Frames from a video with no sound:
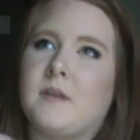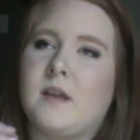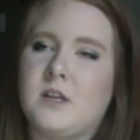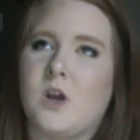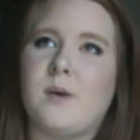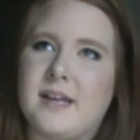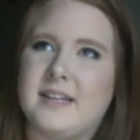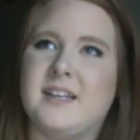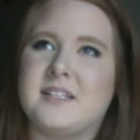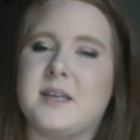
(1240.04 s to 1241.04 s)
And you know,
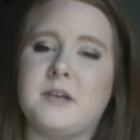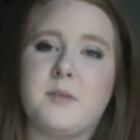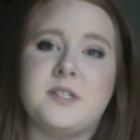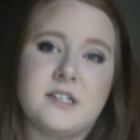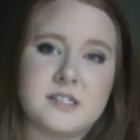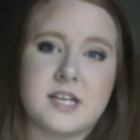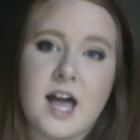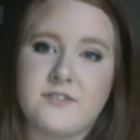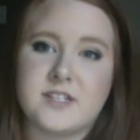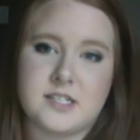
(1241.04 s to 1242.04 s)
sometimes it's
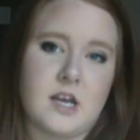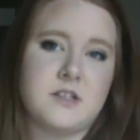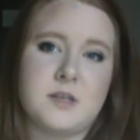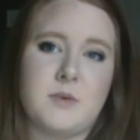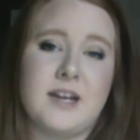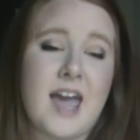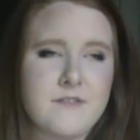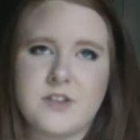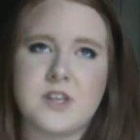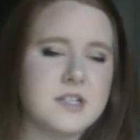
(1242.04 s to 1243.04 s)
tough to tell someone
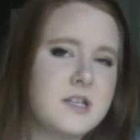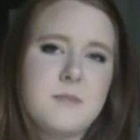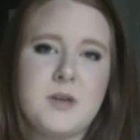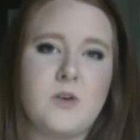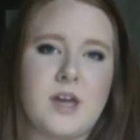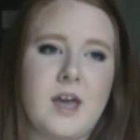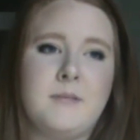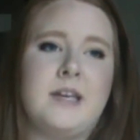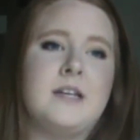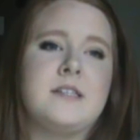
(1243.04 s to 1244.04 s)
everything's gonna be okay,
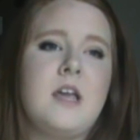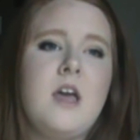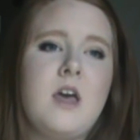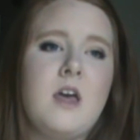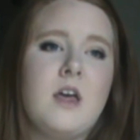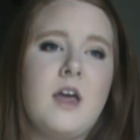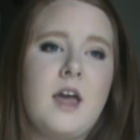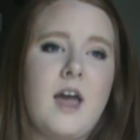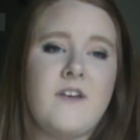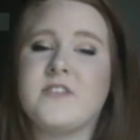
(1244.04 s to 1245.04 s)
because
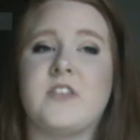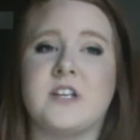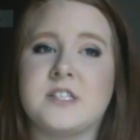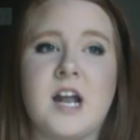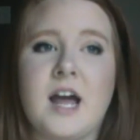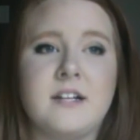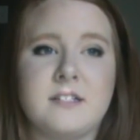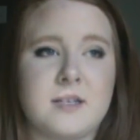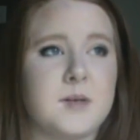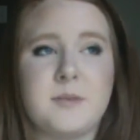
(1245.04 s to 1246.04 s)
everything's not
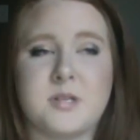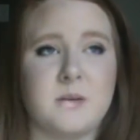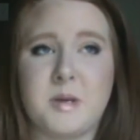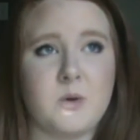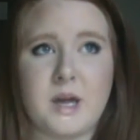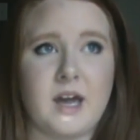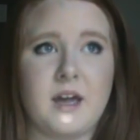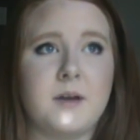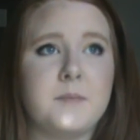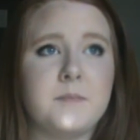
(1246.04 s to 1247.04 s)
sometimes gonna be
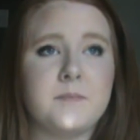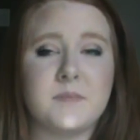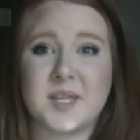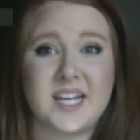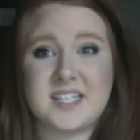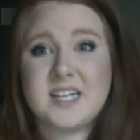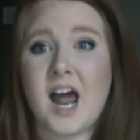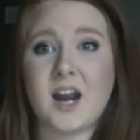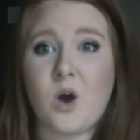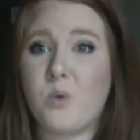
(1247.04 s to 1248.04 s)
okay. It's
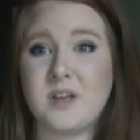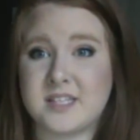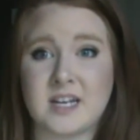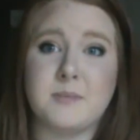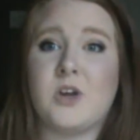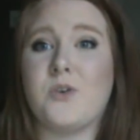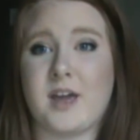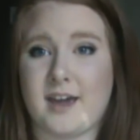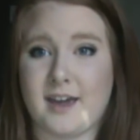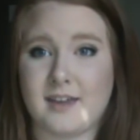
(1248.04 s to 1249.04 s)
not always gonna be
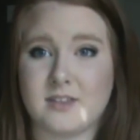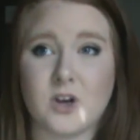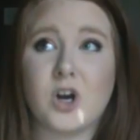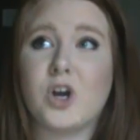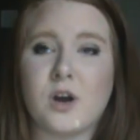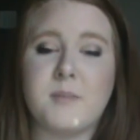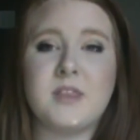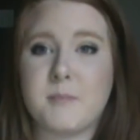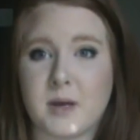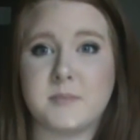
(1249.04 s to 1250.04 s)
okay. There are gonna be
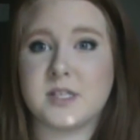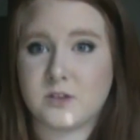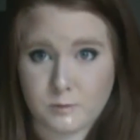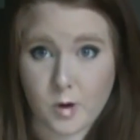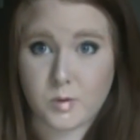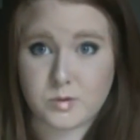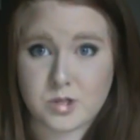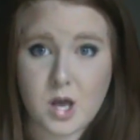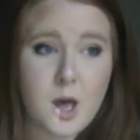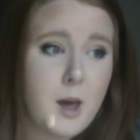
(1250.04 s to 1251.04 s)
the bumps in the
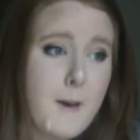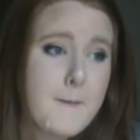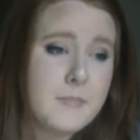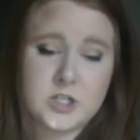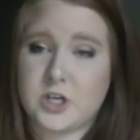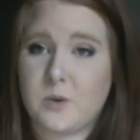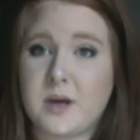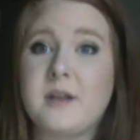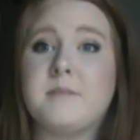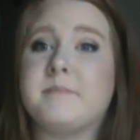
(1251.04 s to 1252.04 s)
roads, but you know
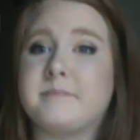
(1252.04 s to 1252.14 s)
what?